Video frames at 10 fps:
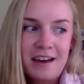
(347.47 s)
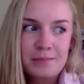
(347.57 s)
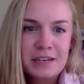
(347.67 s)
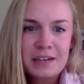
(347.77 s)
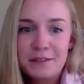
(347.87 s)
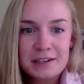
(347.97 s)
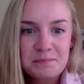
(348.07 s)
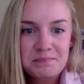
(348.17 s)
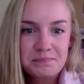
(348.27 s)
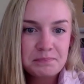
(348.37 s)
can affect
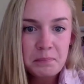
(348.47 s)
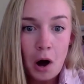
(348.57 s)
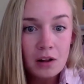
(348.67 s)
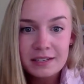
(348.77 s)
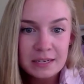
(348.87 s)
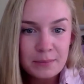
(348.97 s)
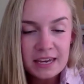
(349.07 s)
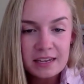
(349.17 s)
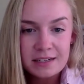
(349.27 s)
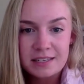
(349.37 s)
policy
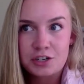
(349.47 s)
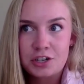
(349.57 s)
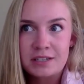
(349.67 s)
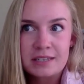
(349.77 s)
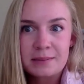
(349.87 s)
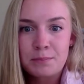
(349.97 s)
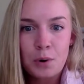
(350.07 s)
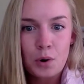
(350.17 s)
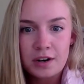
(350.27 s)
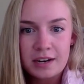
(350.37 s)
making decisions as
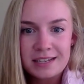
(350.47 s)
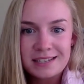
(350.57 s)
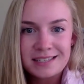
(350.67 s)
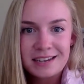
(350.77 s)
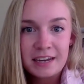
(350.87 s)
important as,